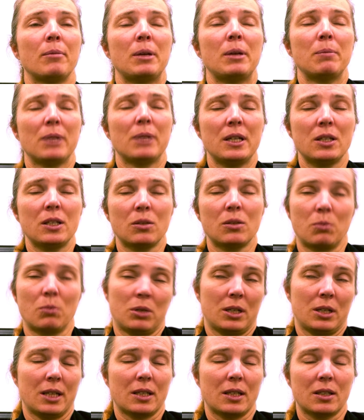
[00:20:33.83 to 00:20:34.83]
in places
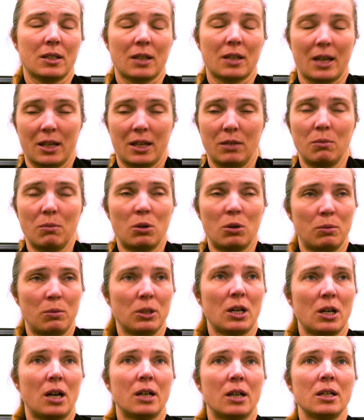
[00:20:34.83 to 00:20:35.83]
where that's at the
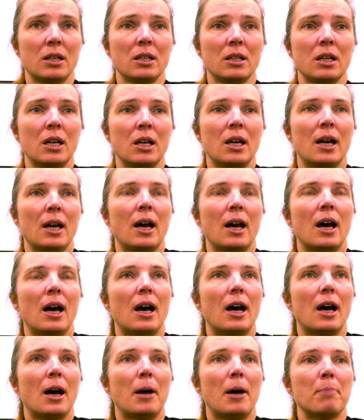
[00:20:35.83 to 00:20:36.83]
moment hard,
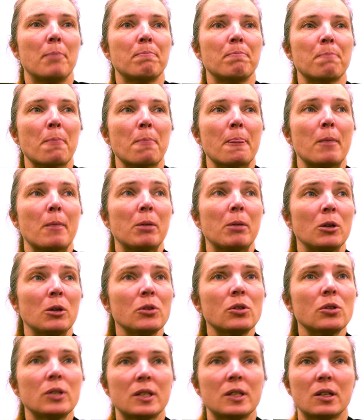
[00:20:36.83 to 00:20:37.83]
but
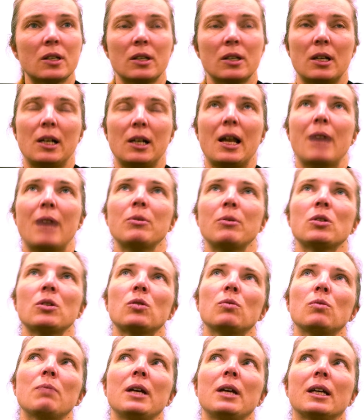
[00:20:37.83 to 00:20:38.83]
also it's gonna allow
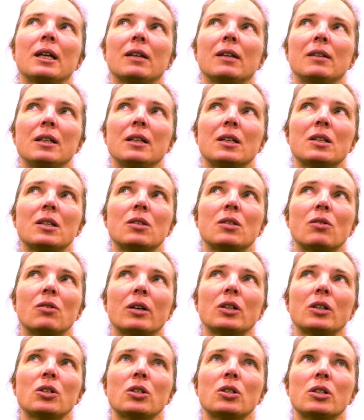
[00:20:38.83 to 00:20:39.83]
us to make, I think,
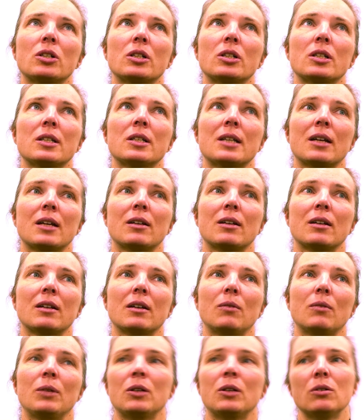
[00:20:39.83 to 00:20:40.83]
structures that
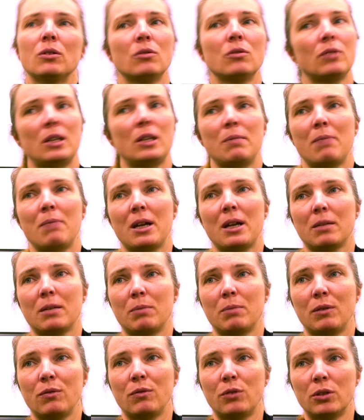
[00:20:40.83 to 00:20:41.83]
we couldn't really make
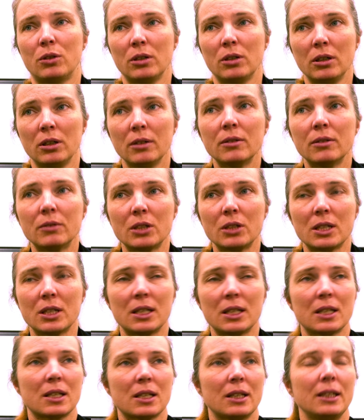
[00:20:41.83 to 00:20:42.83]
before, which
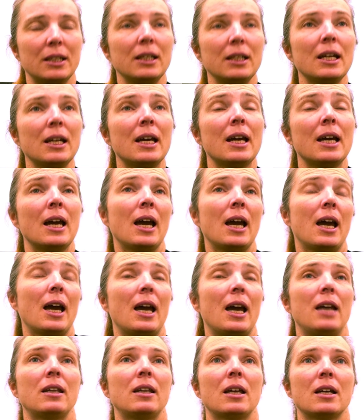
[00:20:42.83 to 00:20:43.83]
is exciting.
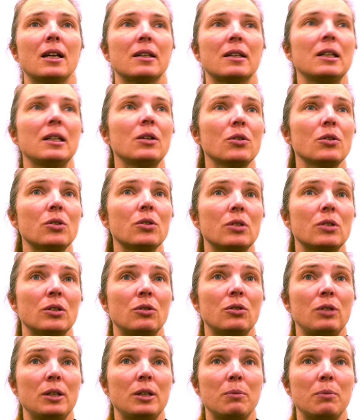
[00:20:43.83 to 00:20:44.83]
And then I think also the
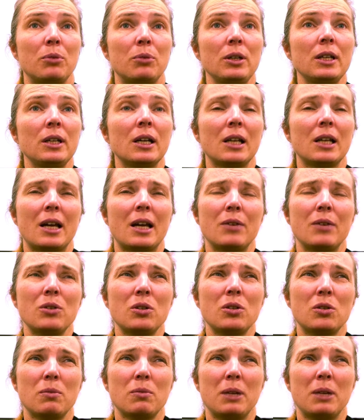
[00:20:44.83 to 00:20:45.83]
3D printing allows
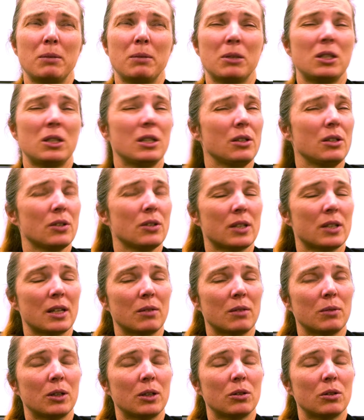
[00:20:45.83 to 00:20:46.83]
us to make materials
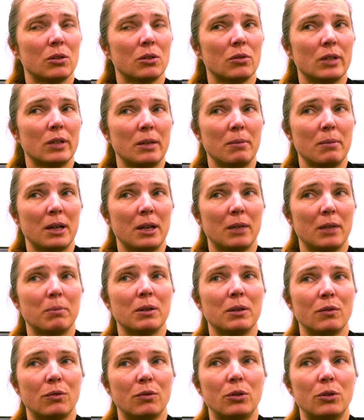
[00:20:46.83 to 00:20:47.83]
that we couldn't really make
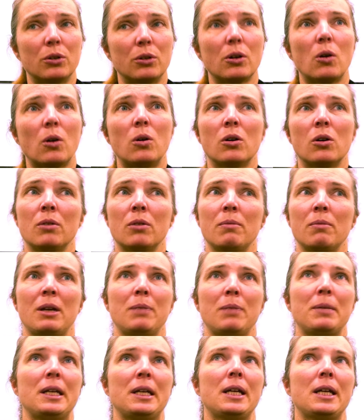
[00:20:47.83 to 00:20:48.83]
before, or
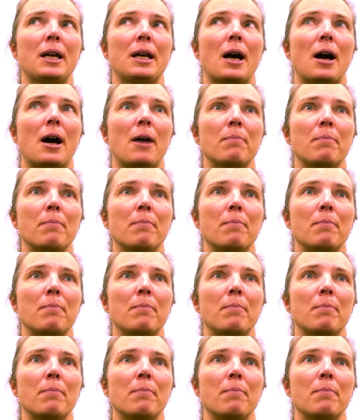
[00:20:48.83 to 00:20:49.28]
maybe